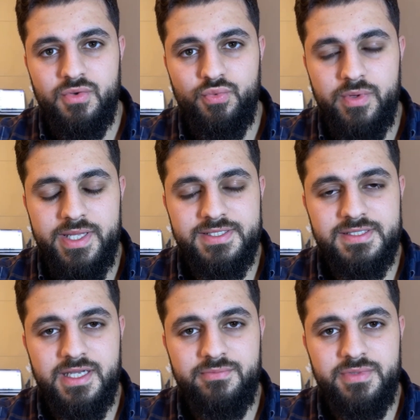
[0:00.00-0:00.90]
where
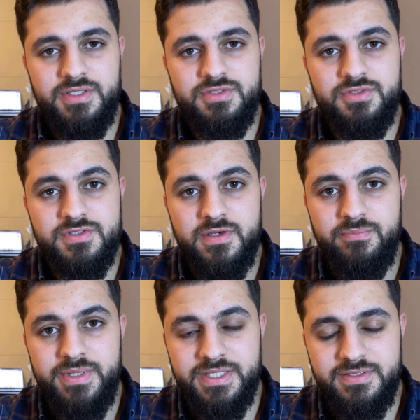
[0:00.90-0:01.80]
Islam means to
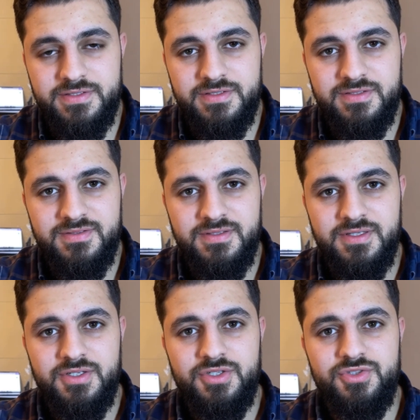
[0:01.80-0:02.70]
submit,
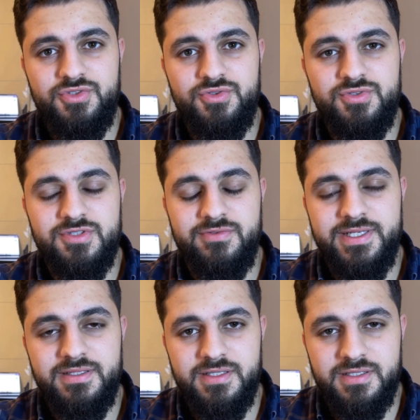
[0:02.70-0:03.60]
to
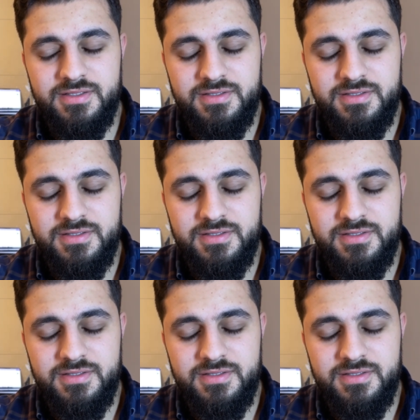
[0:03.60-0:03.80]
surrender,